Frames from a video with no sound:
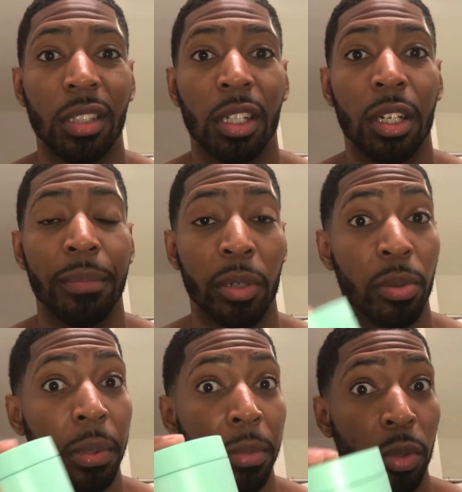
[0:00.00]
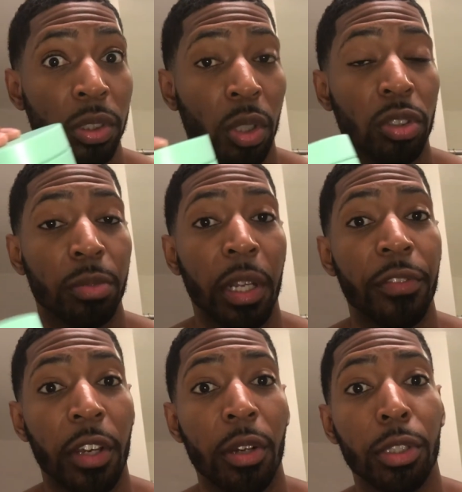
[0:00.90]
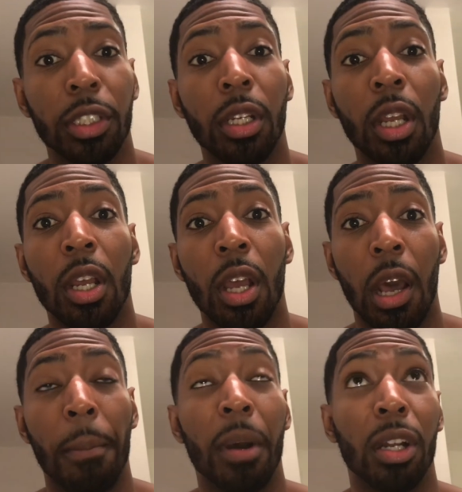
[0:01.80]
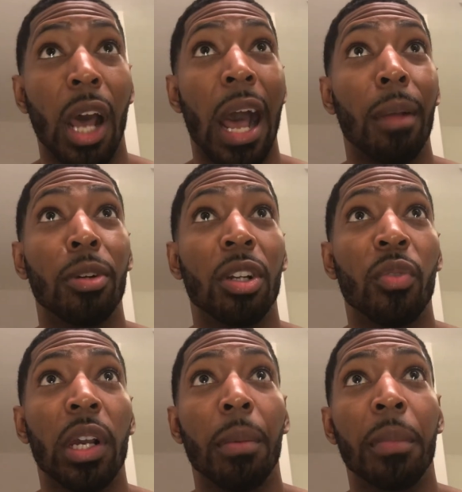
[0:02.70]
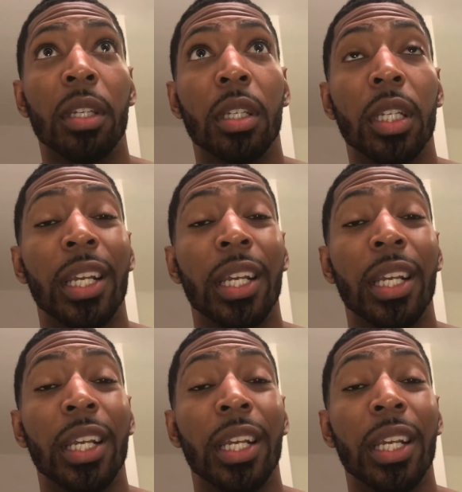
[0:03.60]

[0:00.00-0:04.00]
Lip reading: but remember, results may vary, but I'm gonna recommend it.